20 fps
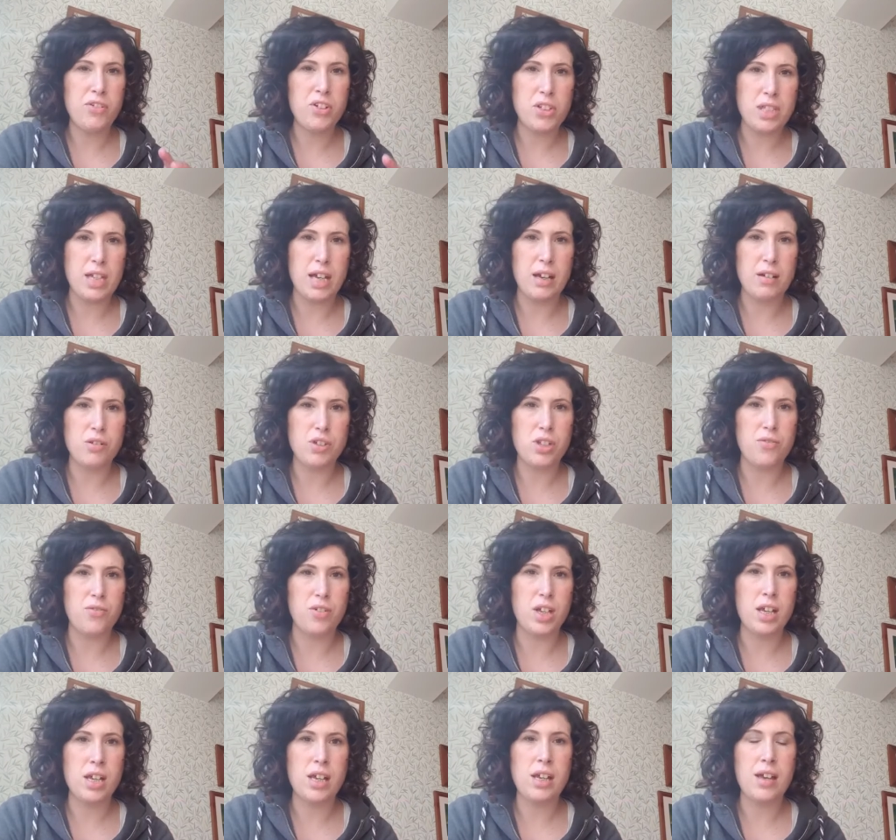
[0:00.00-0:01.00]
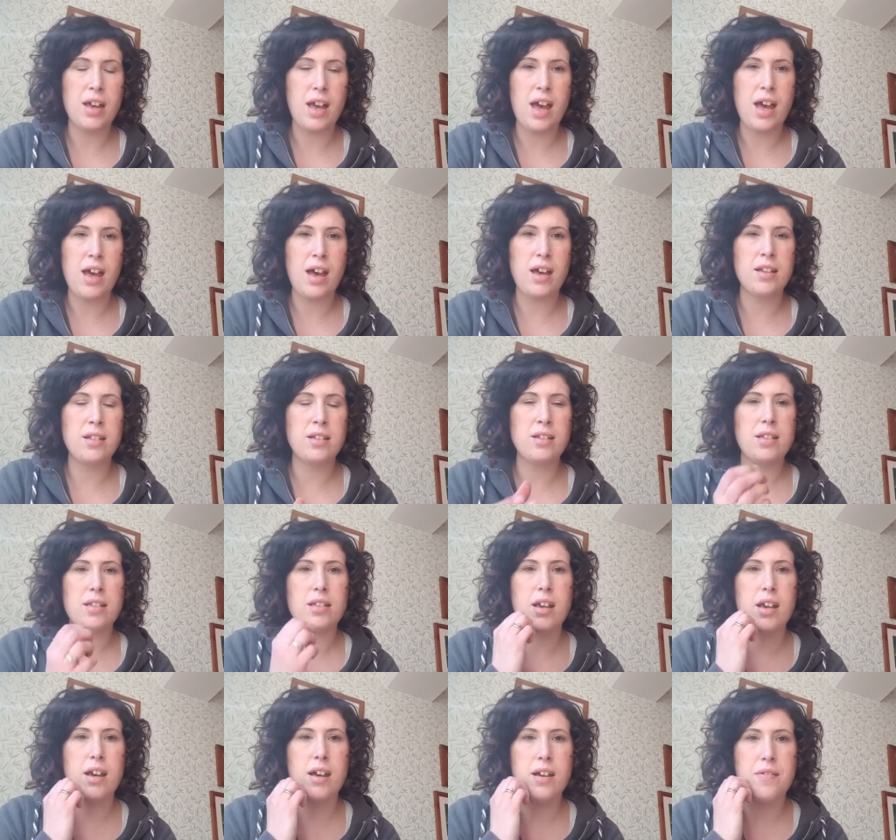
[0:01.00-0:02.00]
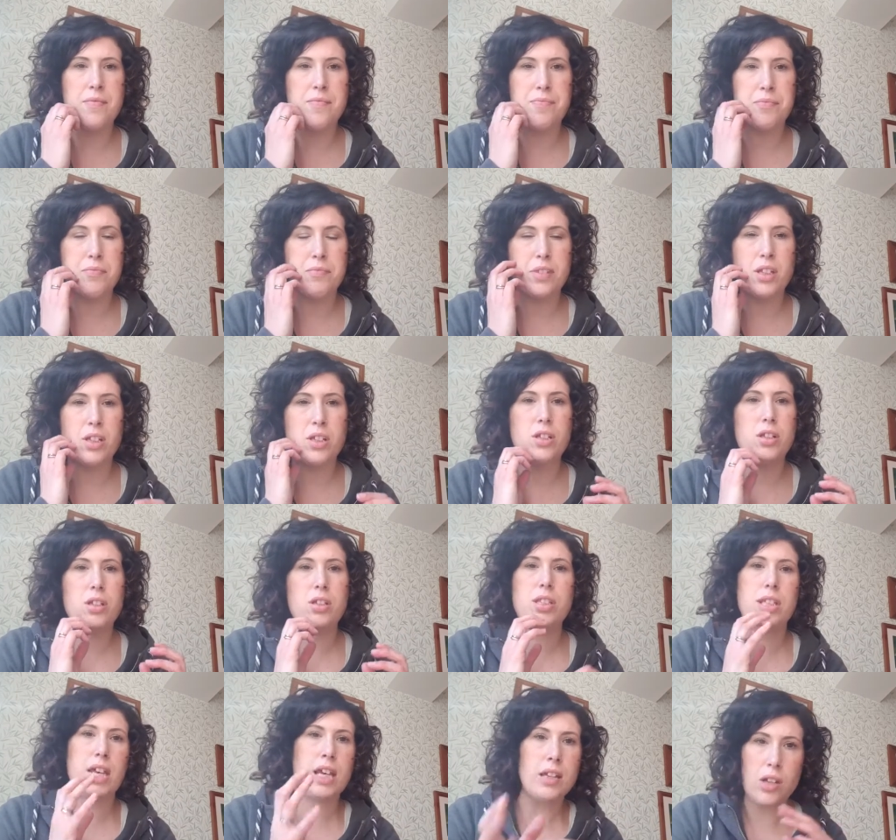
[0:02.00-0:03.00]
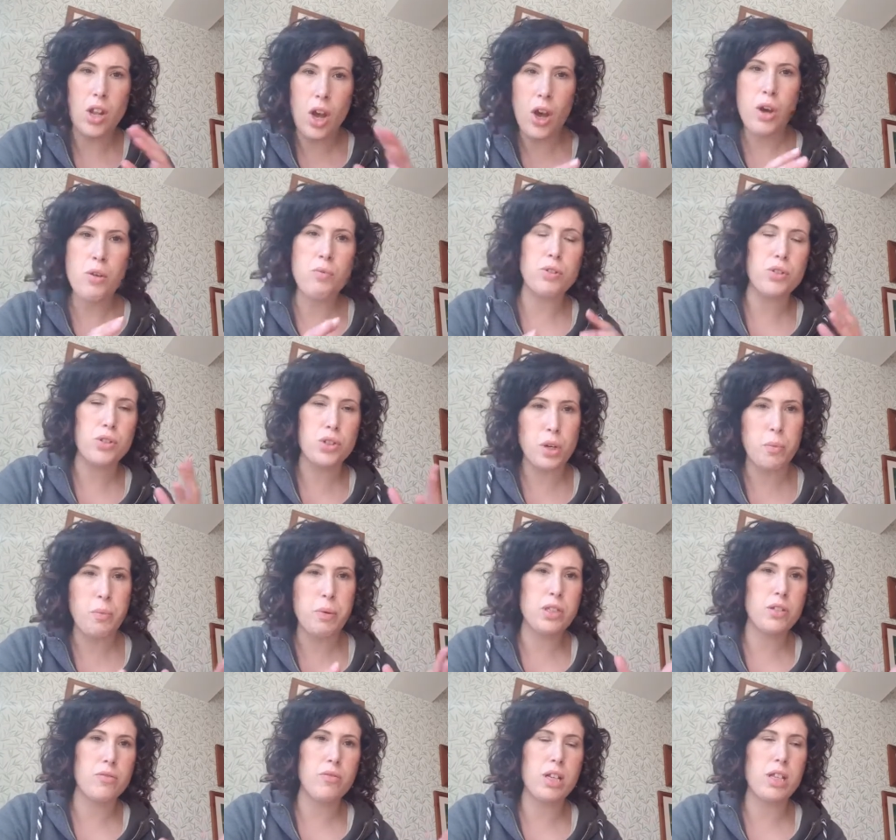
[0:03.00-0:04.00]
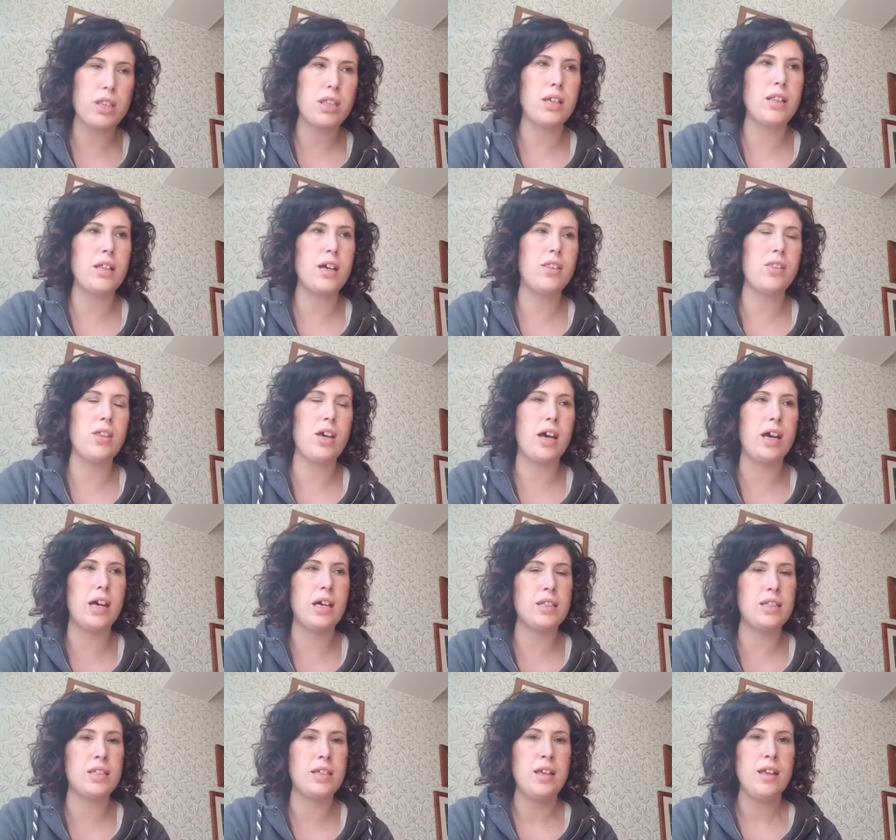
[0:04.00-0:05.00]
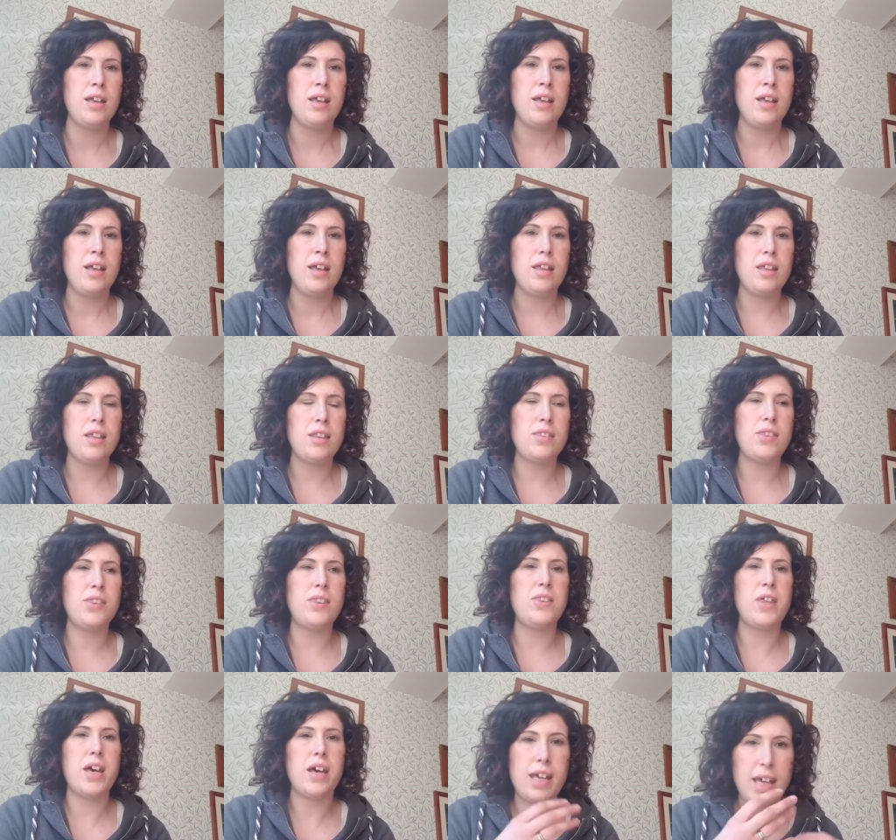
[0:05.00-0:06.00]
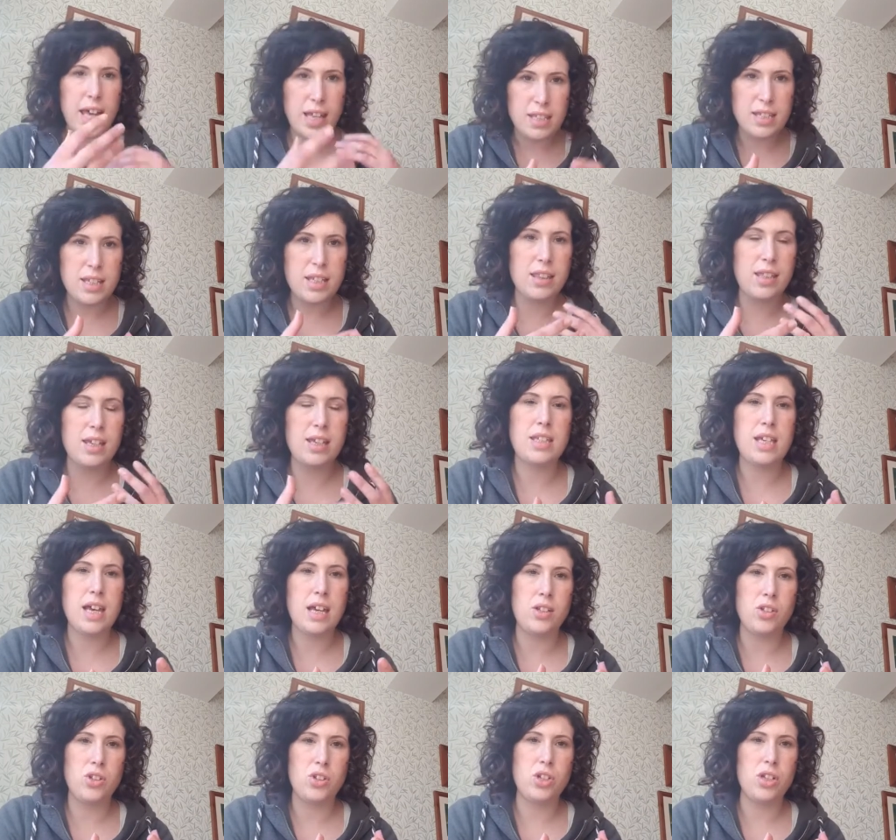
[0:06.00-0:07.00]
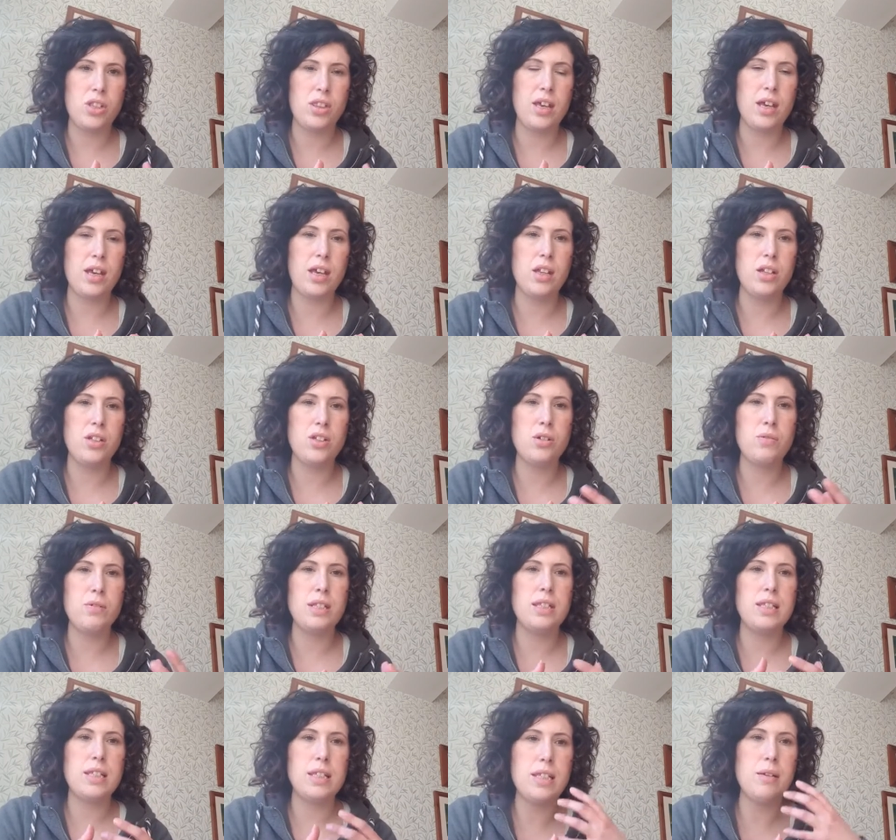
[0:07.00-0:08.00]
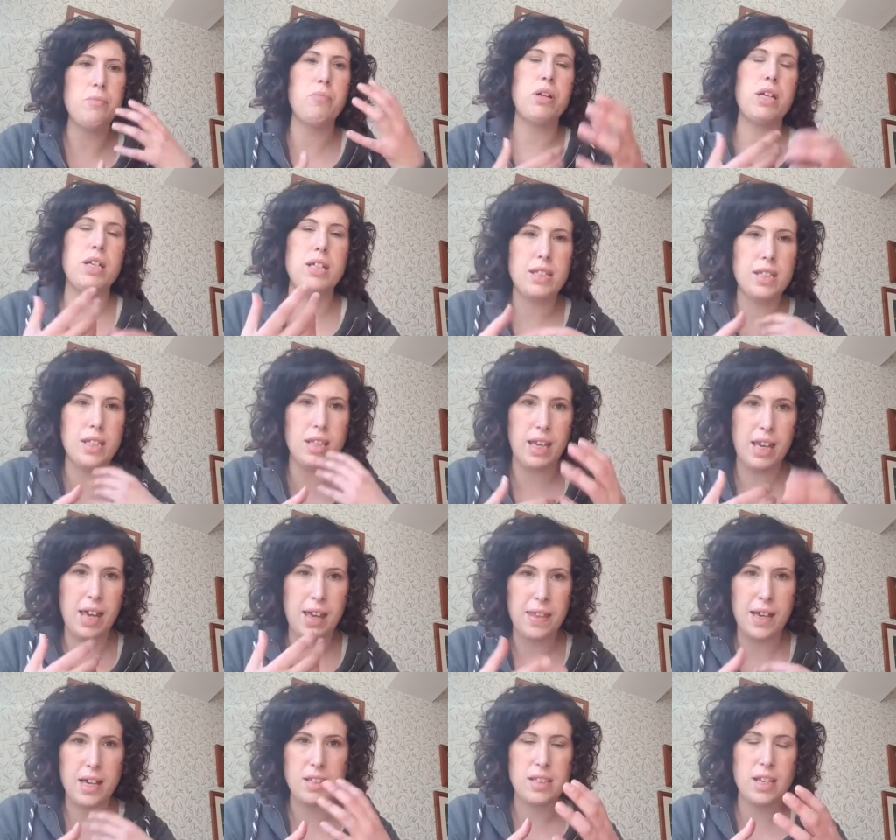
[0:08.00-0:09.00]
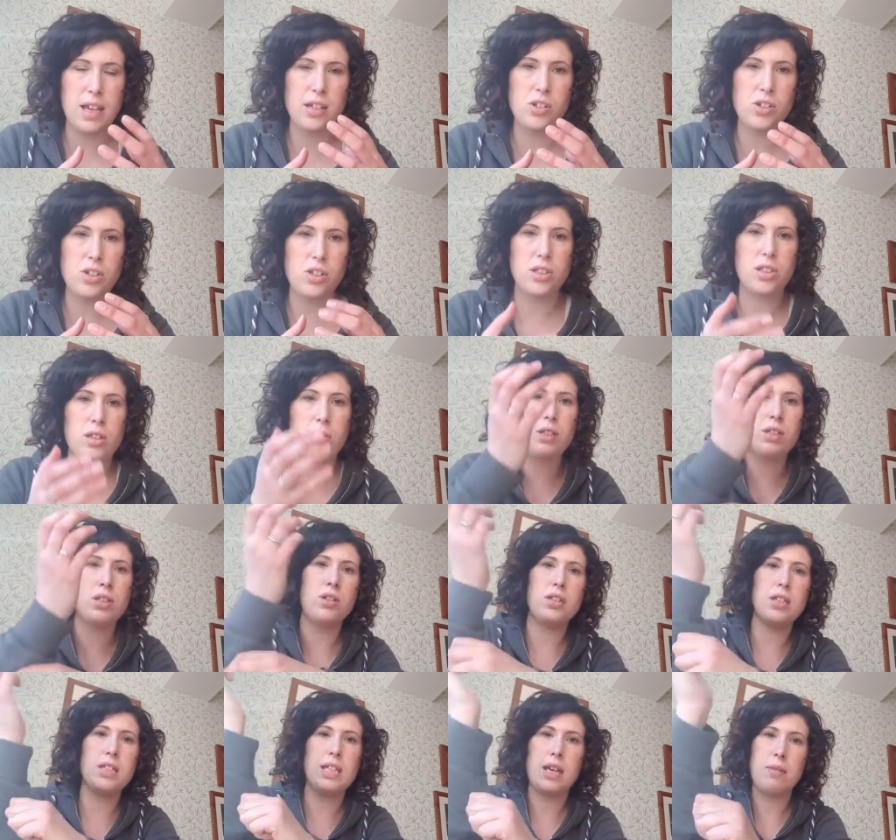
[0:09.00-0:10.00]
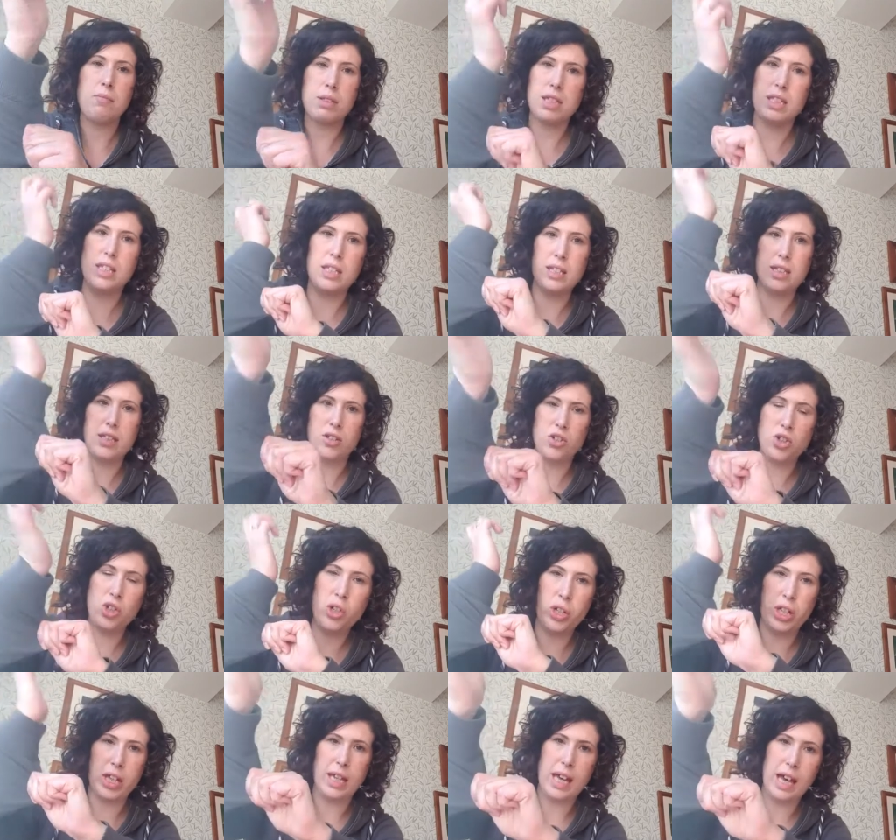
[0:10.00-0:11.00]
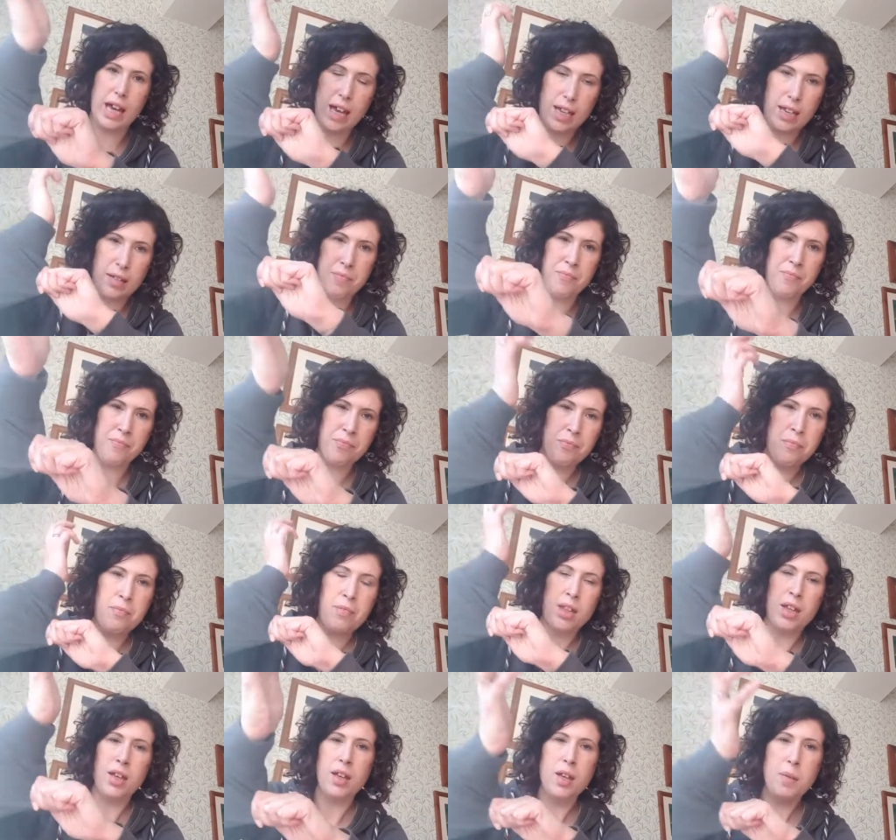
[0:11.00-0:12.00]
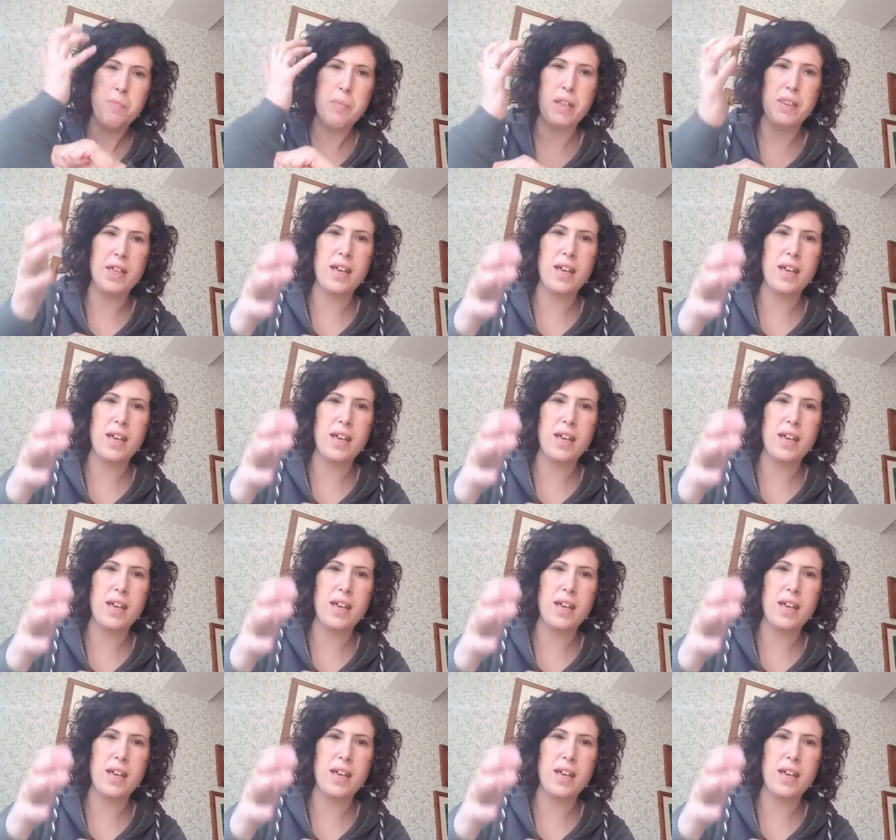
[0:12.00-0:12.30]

out of it and say no or stop it or anything like that, they're getting the attention. They're going to do it deliberately so they get that attention. So it's not the same as this tuggy game, but